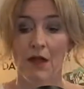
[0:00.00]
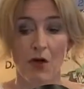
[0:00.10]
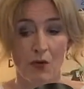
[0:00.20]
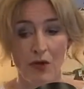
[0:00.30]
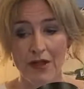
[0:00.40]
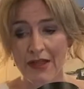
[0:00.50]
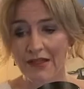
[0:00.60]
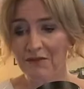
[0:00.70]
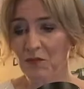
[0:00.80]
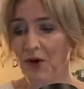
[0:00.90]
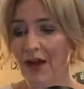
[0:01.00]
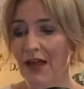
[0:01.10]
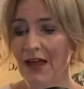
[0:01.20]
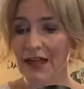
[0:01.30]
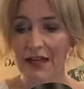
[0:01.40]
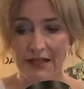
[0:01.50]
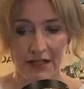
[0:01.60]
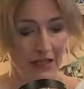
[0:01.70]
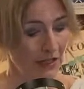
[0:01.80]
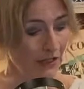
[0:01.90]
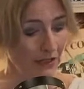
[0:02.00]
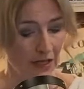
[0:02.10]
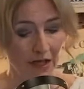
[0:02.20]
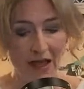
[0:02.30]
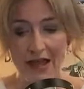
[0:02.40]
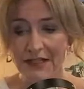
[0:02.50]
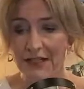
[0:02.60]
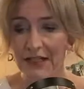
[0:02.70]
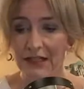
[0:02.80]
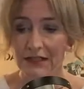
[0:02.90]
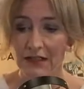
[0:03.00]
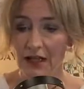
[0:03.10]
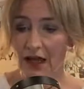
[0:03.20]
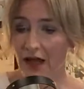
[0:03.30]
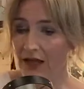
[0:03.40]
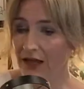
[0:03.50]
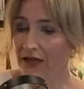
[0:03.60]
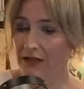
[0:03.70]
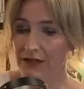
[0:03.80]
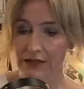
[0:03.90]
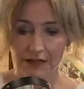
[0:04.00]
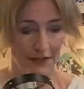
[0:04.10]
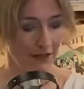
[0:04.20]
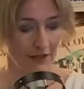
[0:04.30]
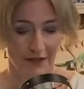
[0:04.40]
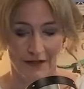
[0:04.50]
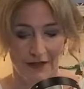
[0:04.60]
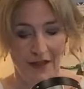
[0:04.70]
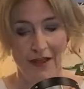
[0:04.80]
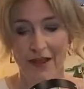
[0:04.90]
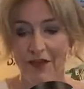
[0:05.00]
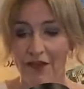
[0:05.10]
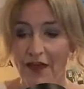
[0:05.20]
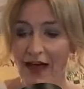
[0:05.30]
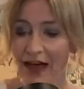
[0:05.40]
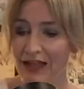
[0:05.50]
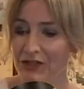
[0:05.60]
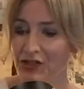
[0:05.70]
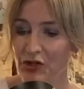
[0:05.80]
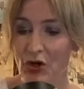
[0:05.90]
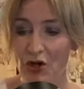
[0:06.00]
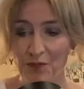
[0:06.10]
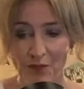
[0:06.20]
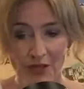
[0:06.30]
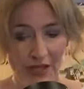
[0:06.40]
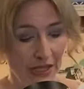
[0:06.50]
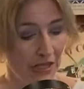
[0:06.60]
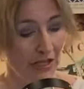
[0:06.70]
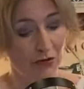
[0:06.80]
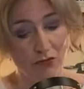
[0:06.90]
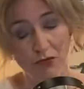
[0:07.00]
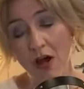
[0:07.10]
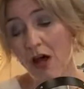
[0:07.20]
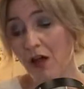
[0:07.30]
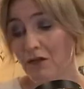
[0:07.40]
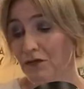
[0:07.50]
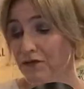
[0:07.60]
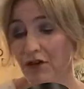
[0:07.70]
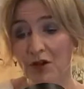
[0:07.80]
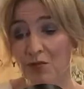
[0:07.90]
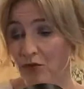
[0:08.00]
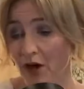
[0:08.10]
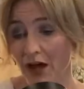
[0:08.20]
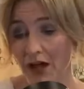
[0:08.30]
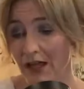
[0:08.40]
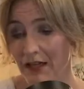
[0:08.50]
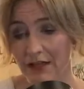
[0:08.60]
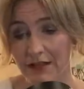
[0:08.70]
One bright and guiding light that taught me wrong from right,